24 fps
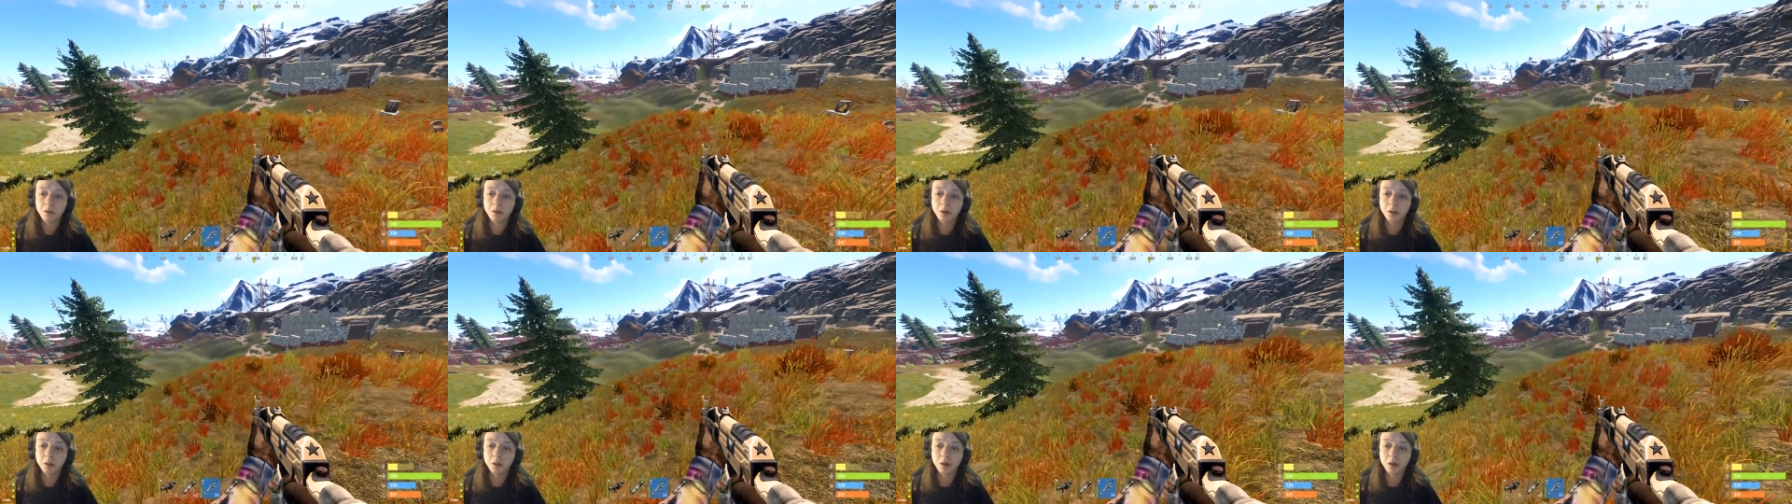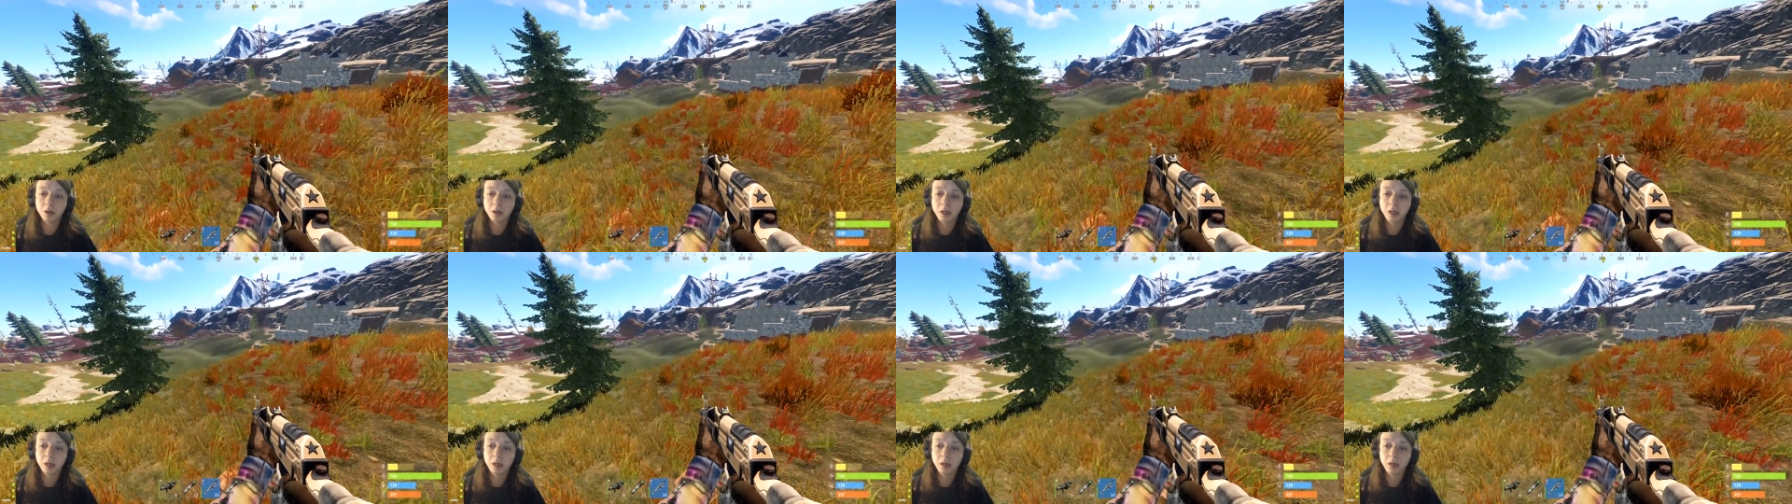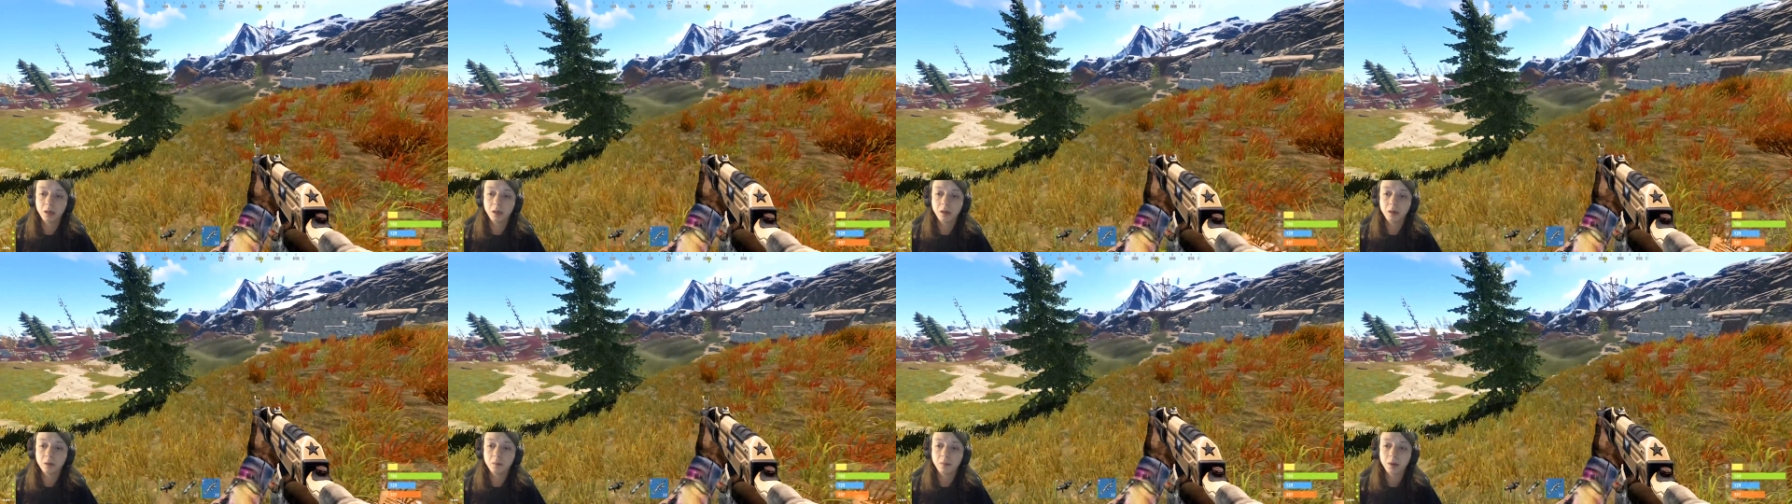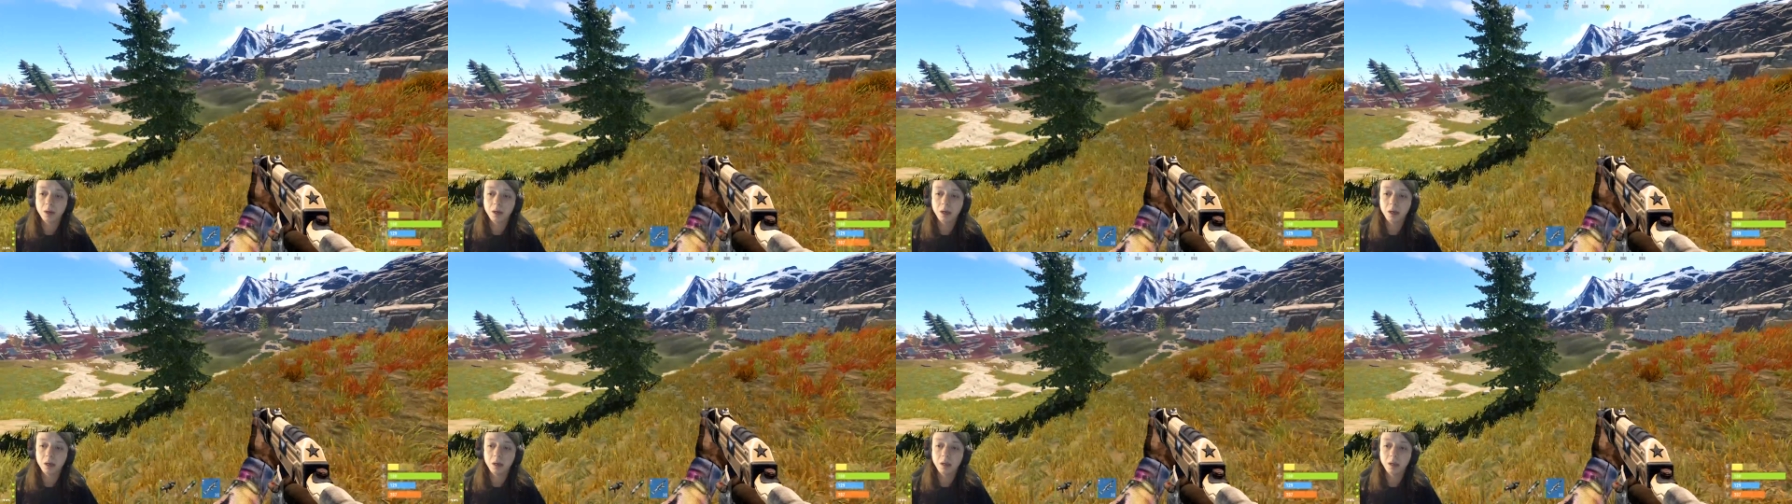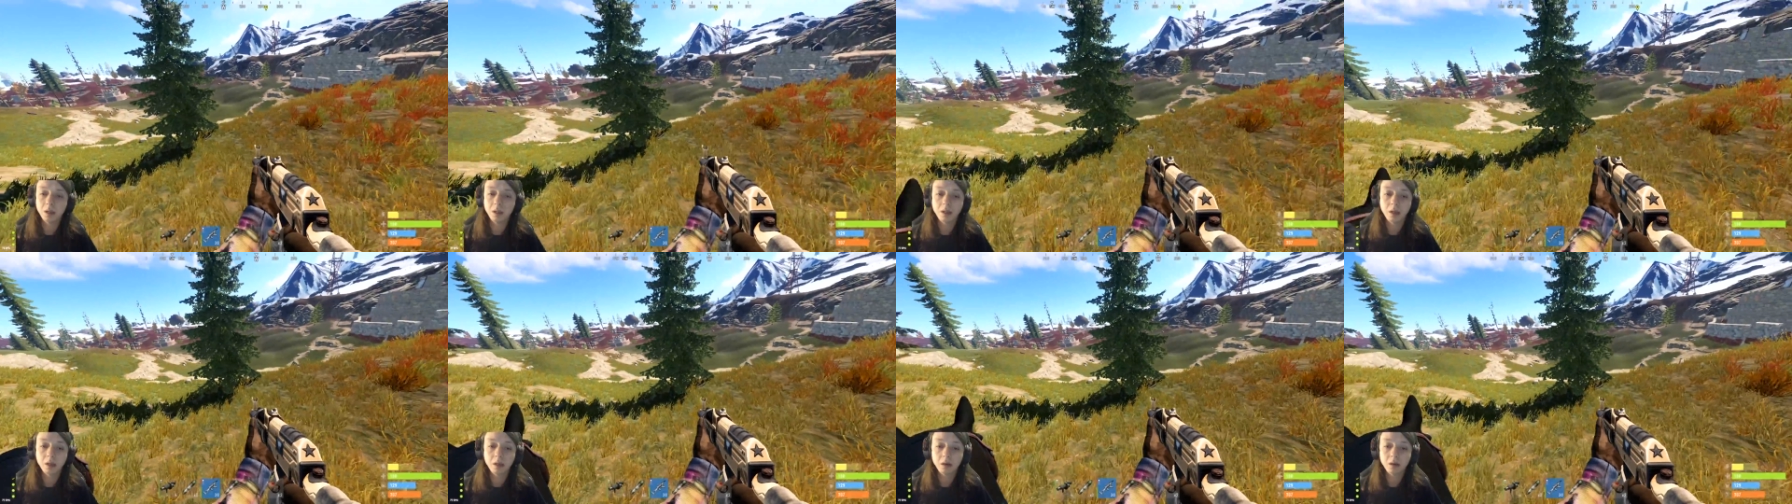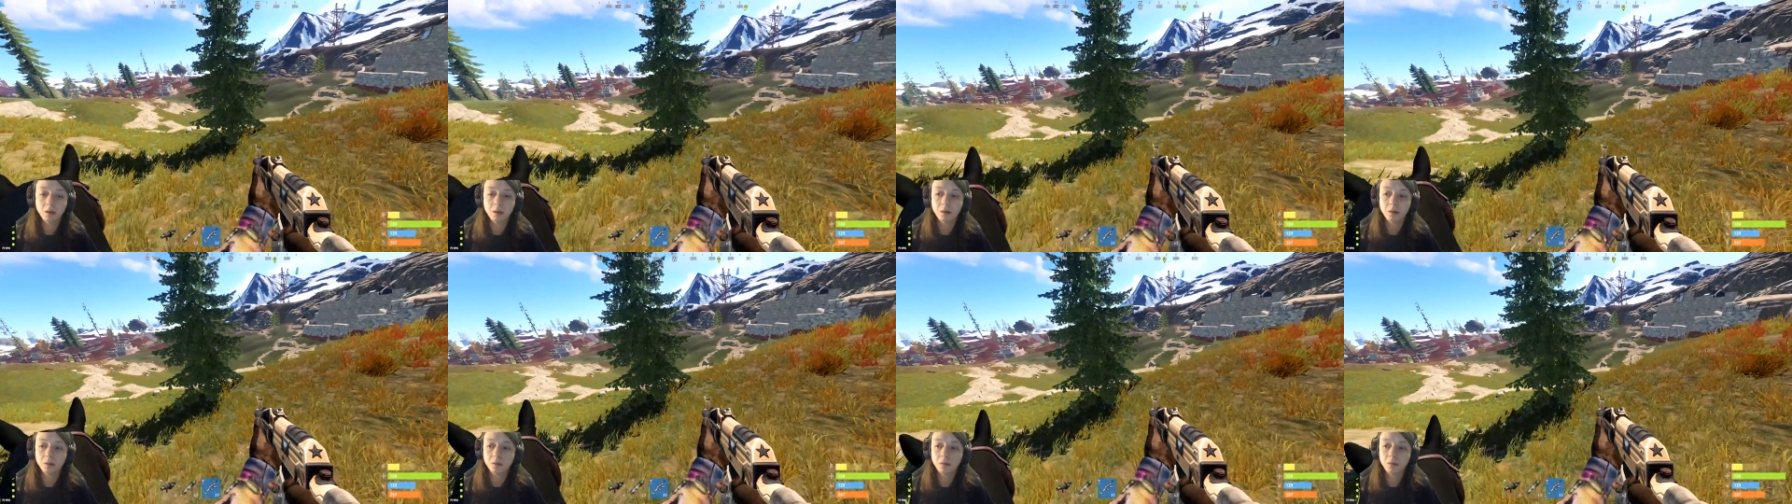They're lurking behind, Which I
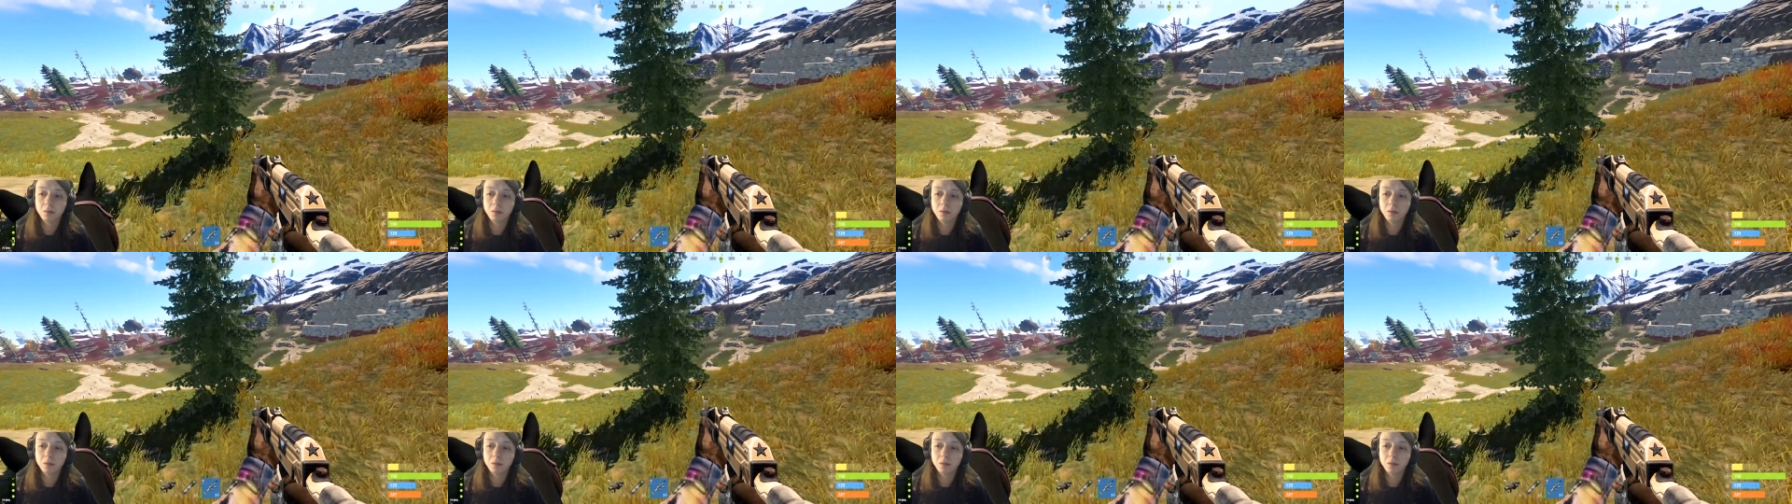think.